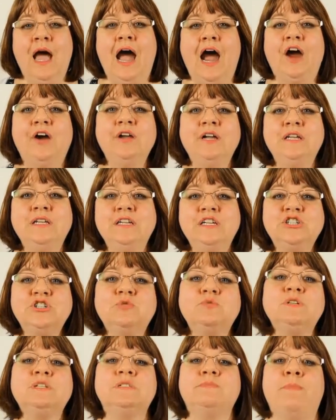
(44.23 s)
Our initial
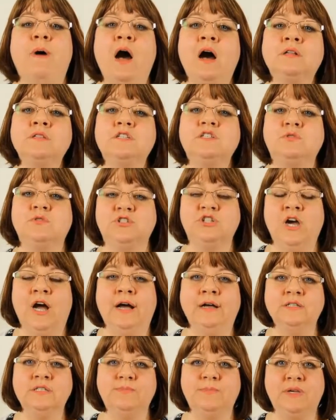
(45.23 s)
response to a
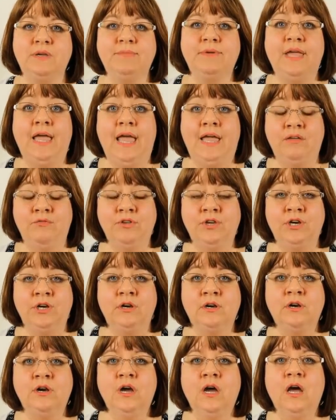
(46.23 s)
child's big behavior
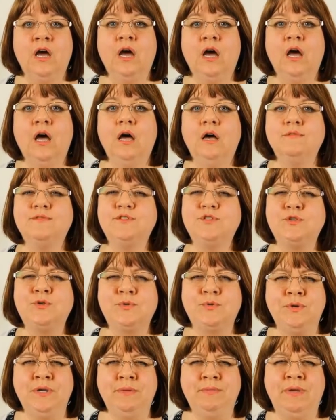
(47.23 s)
of
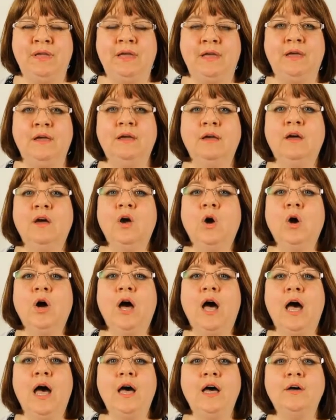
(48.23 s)
screaming,
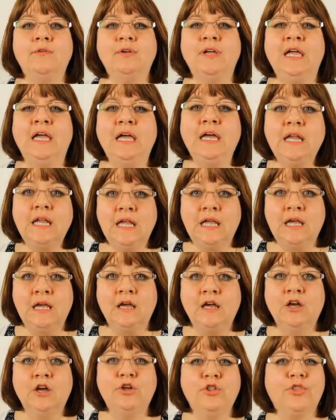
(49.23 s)
of hitting,
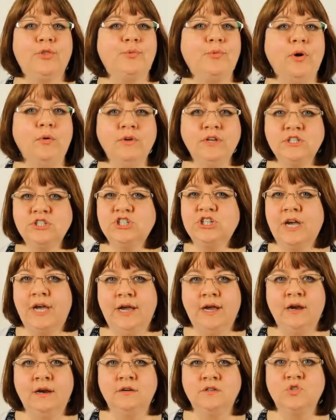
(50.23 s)
throwing
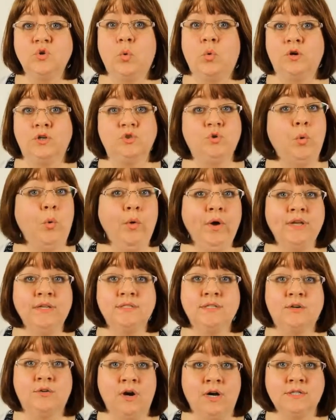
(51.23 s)
chairs or toys
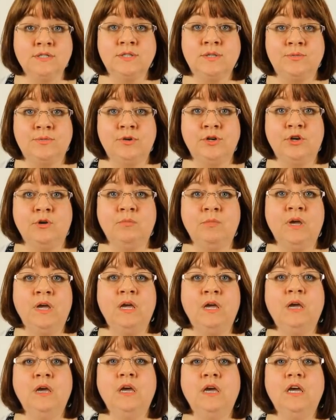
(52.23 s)
across the room
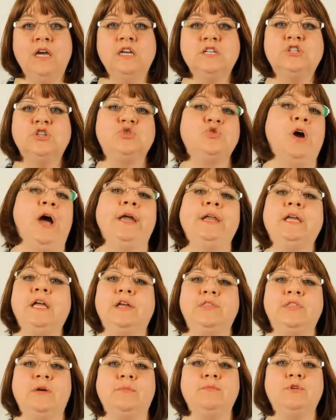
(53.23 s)
is to try to get
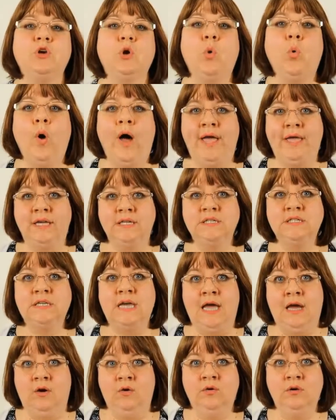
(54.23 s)
them to quiet
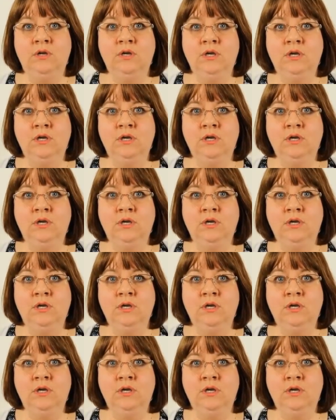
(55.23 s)
down.